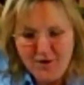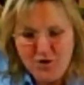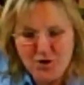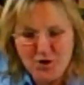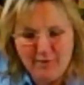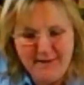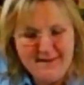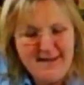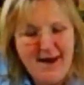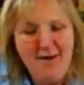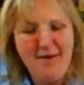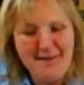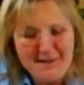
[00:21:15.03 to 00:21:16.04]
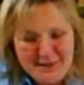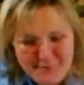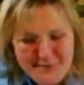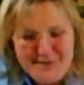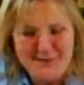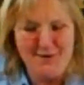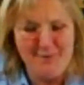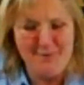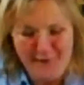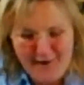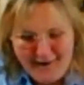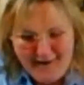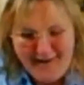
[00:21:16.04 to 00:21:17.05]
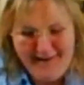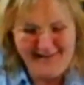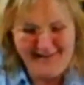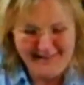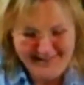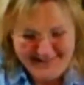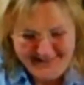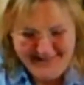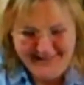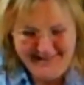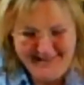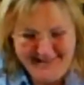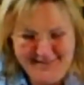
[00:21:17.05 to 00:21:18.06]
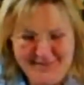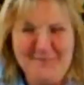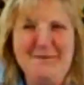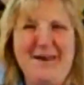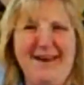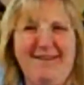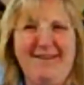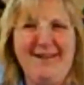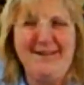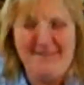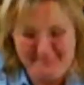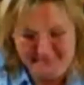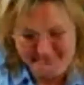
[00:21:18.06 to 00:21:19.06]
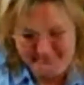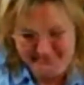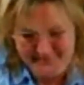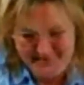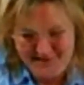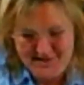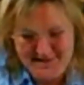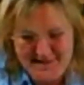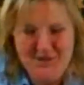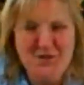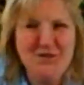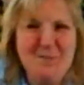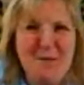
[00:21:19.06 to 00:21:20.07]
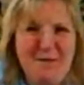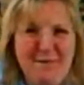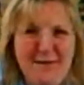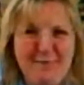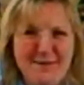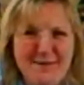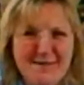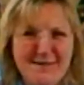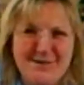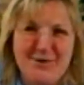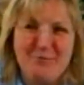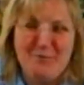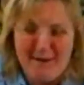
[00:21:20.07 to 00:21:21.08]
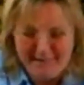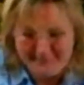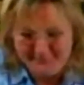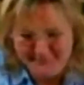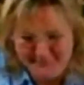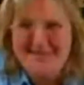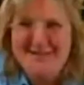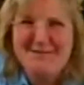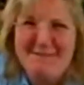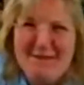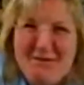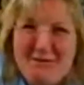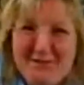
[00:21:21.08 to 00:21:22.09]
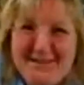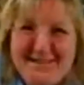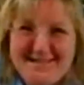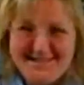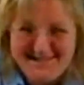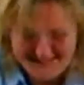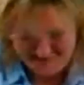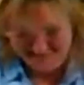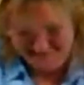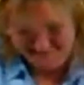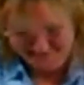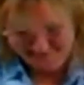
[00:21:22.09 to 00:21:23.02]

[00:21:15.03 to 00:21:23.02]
Jury's out on this one so far, from Karen. She says she's my favorite sister. Well, she's my only sister.